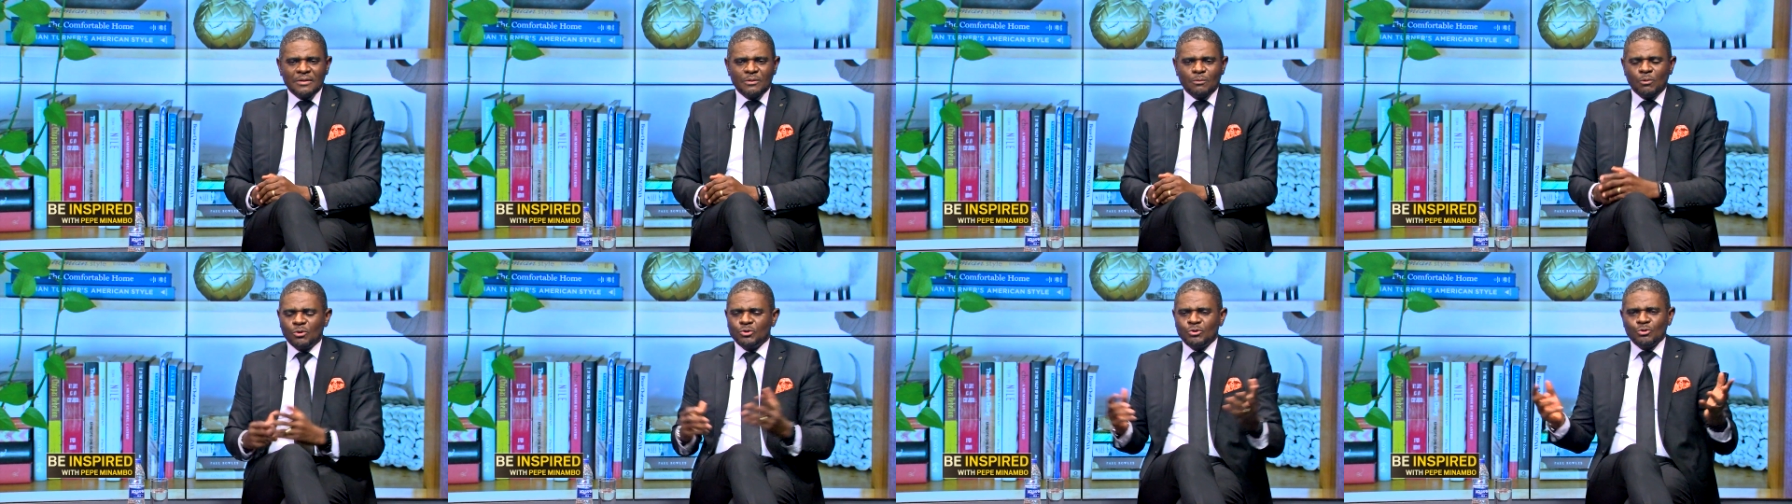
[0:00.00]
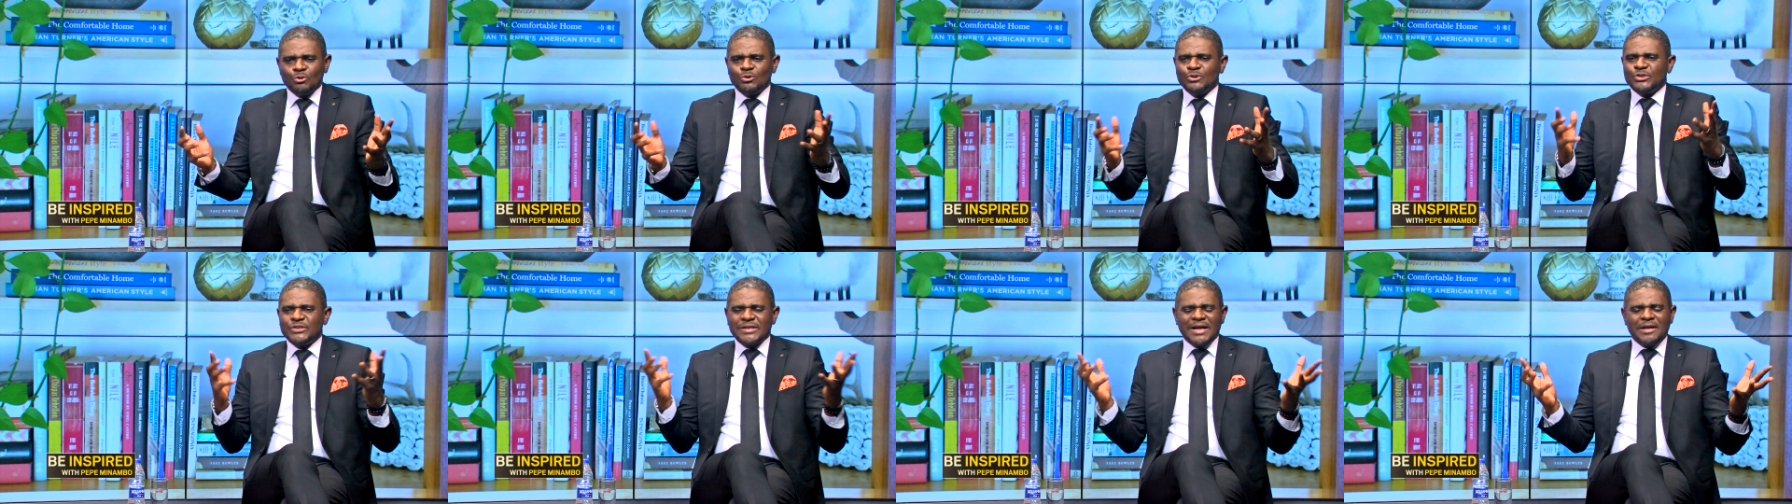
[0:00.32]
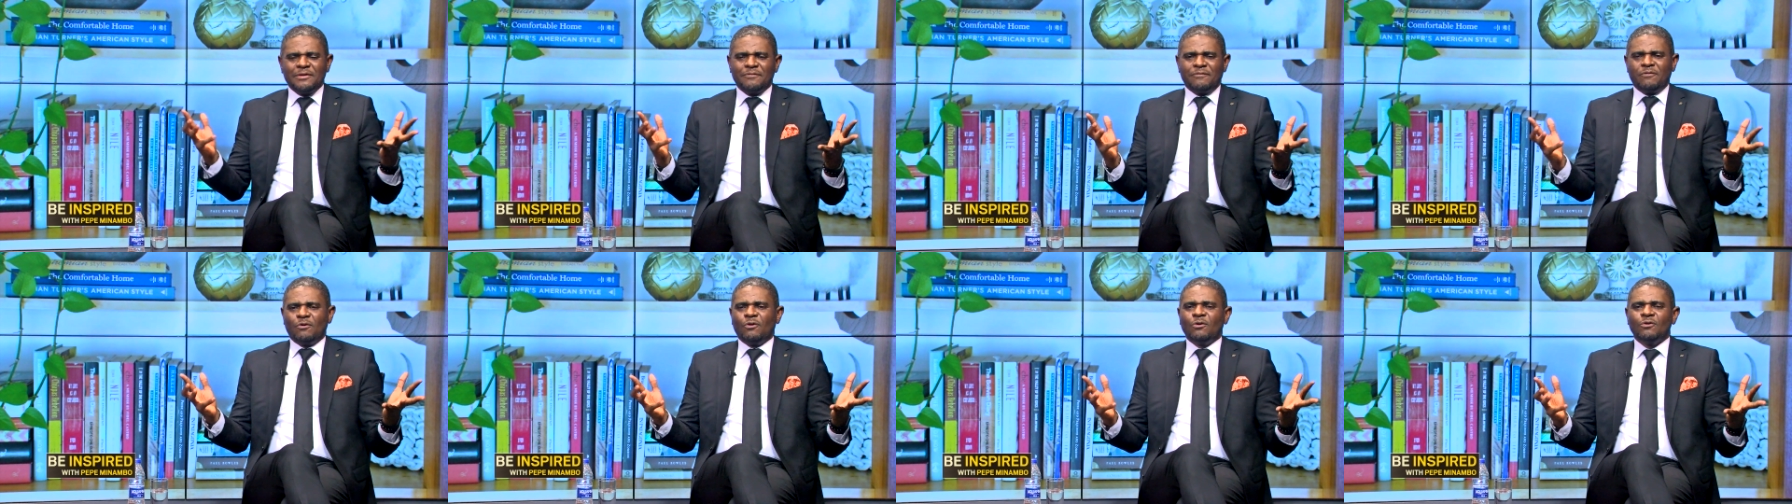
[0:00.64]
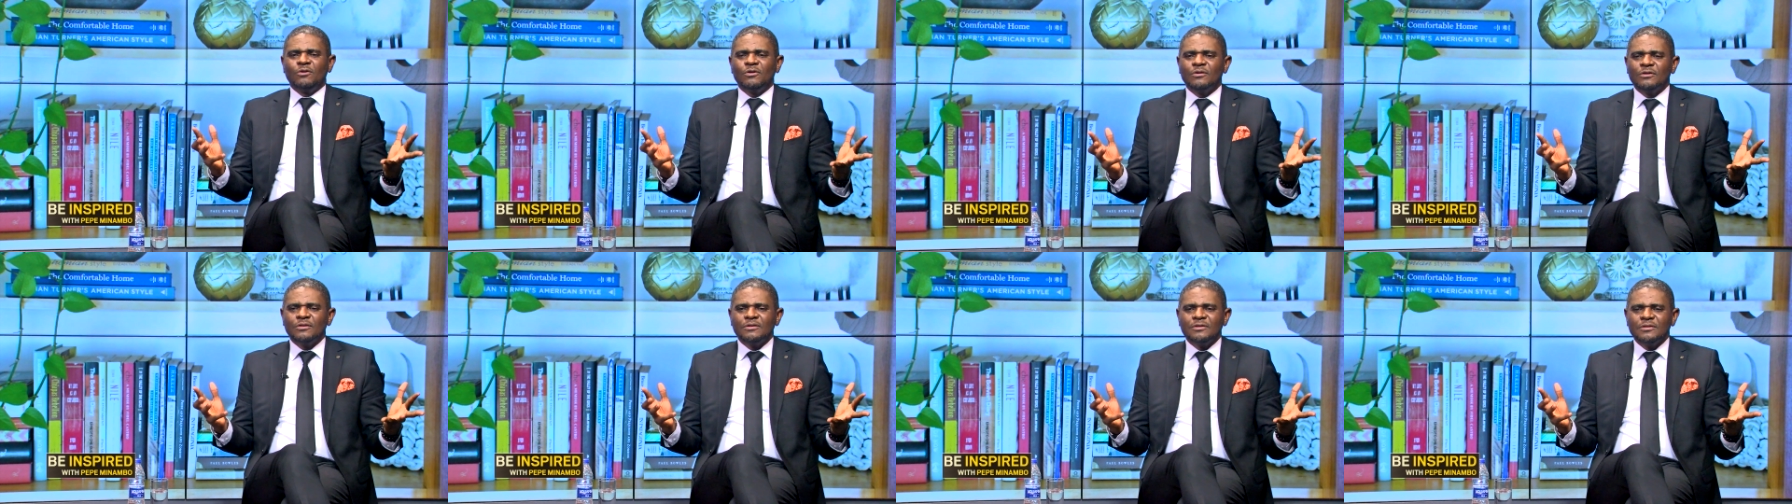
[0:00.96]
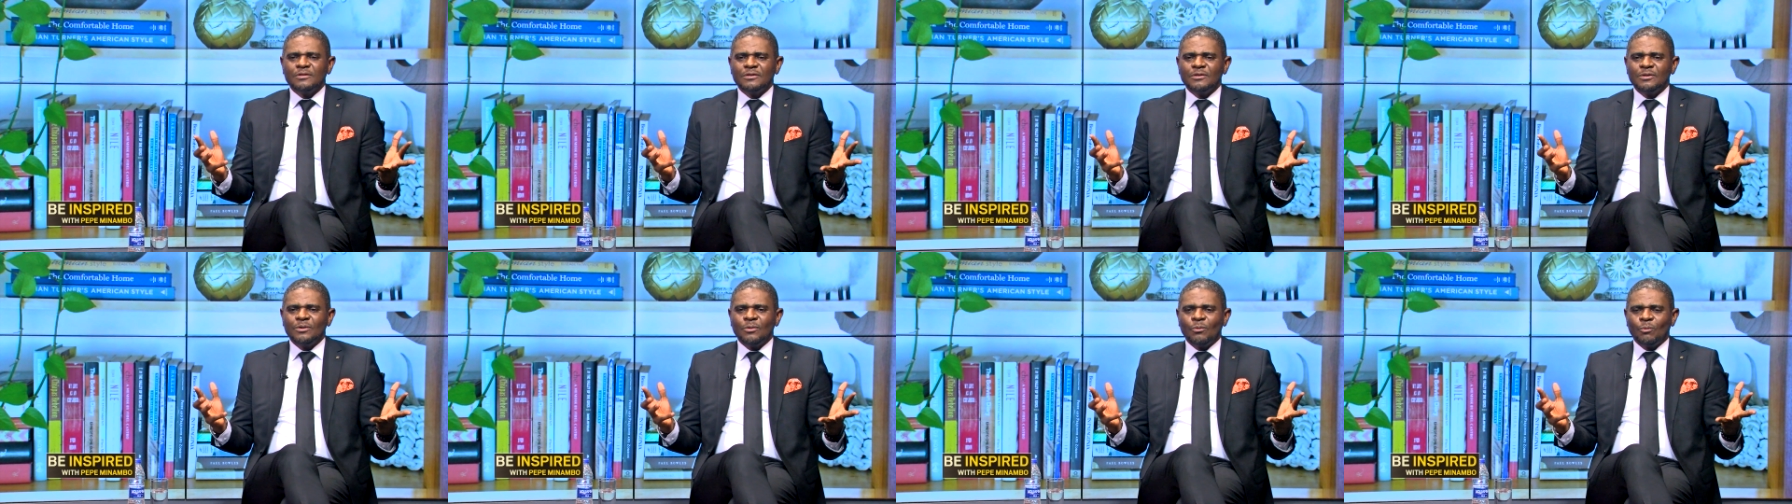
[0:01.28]
what do you stand for?
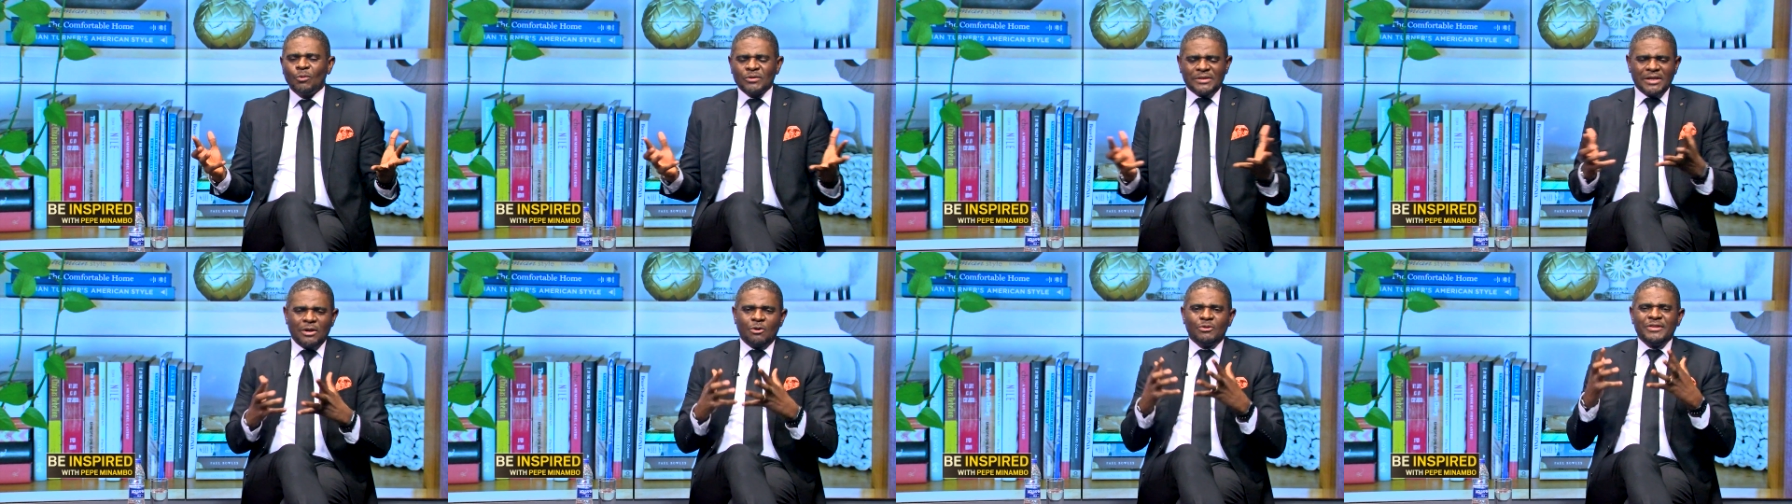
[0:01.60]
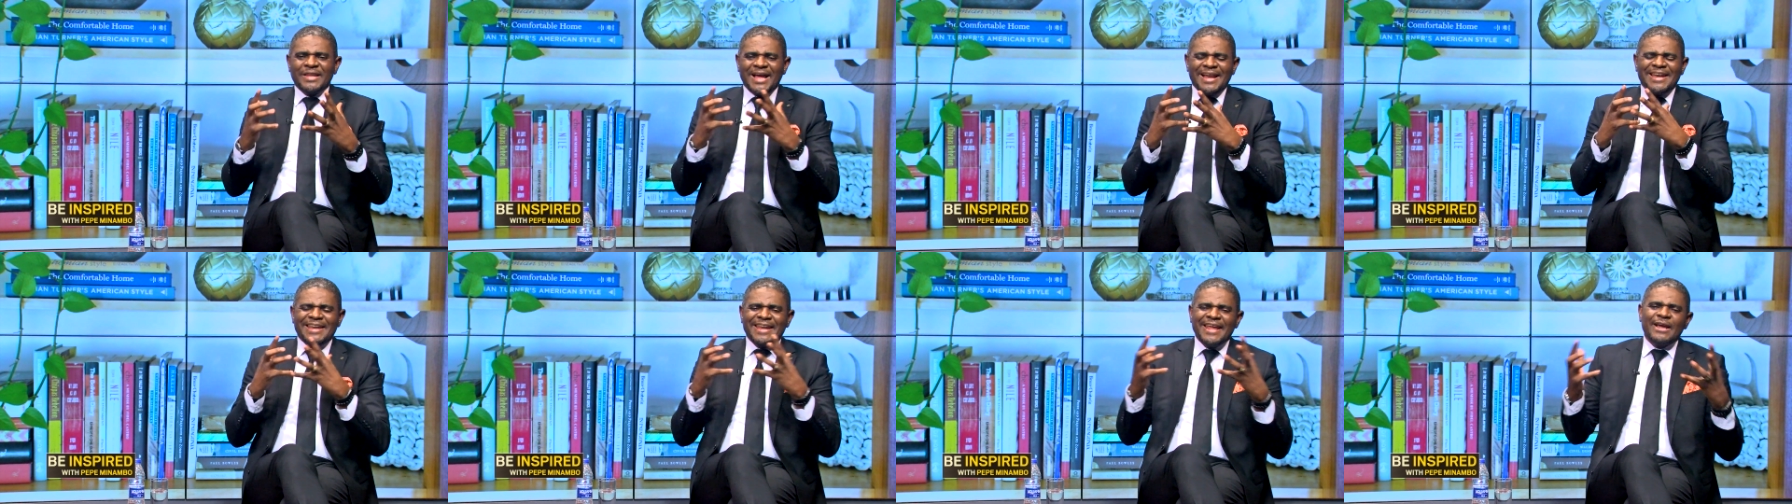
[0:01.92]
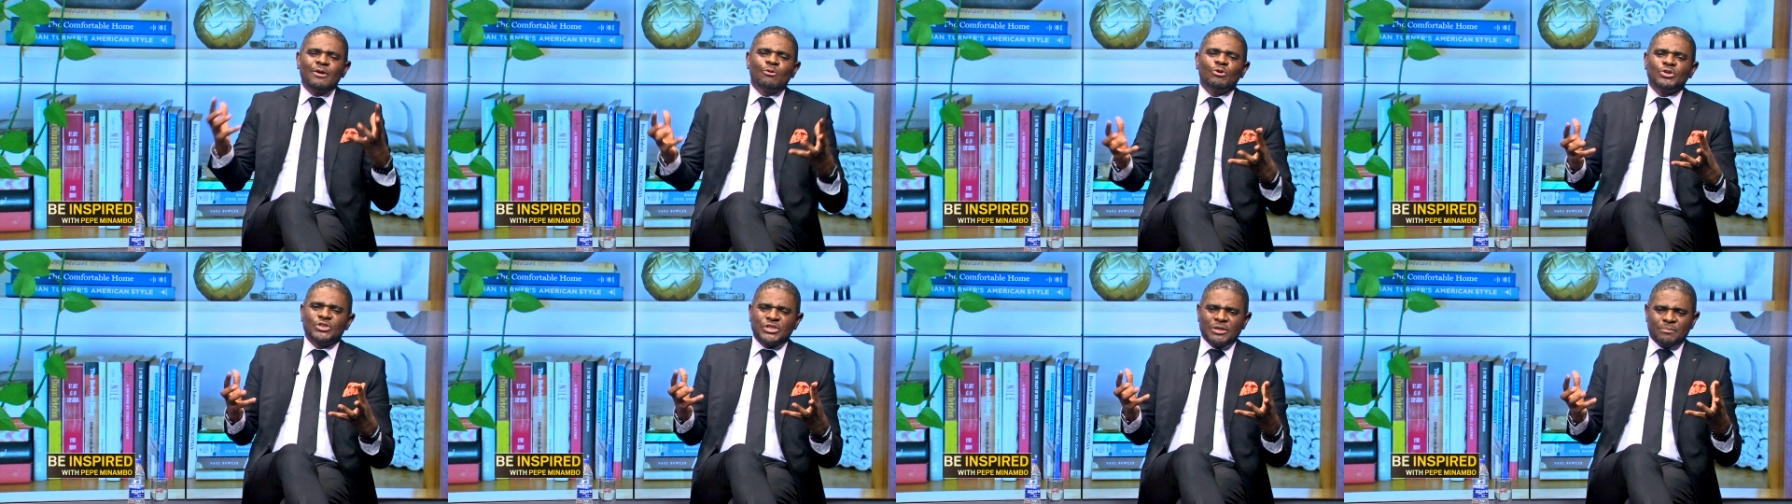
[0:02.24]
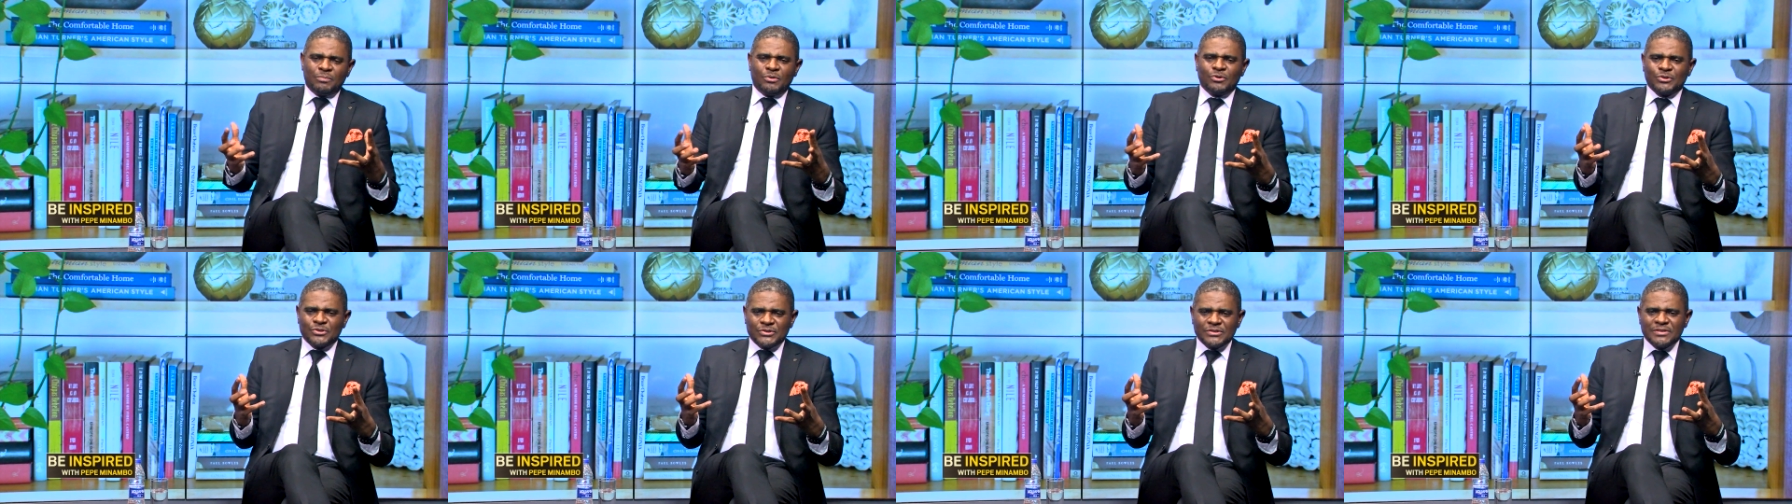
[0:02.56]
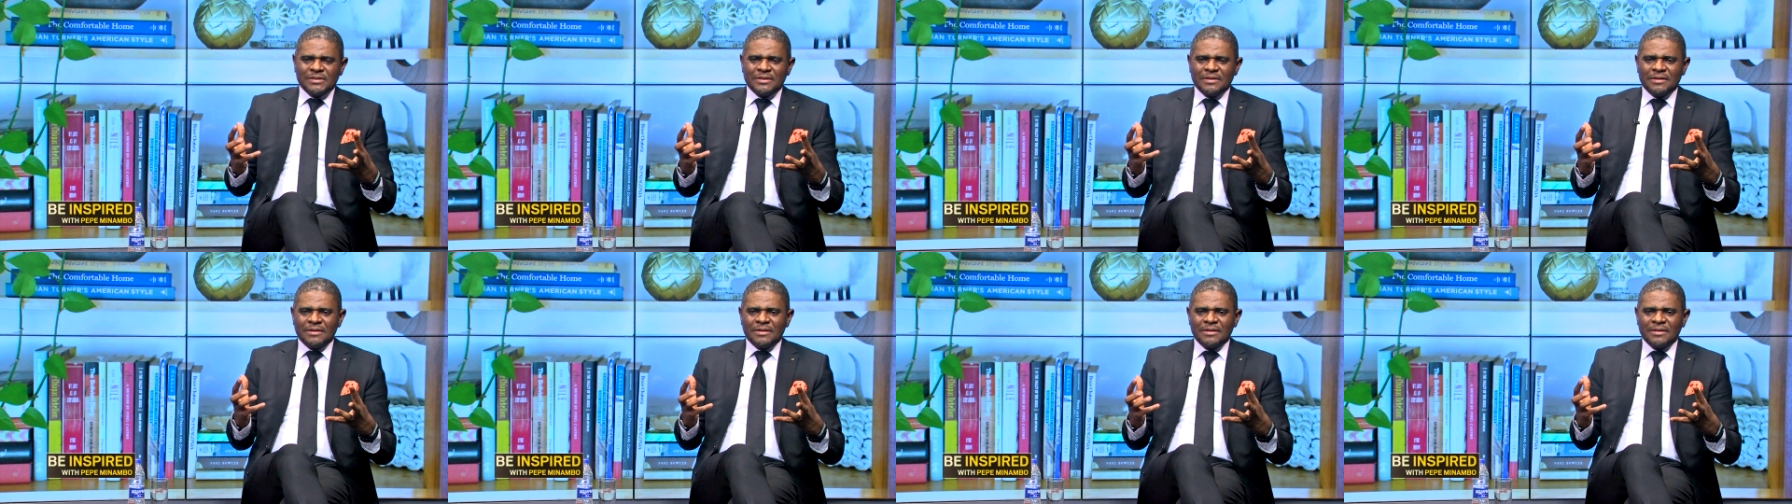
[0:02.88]
What are your non negotiables?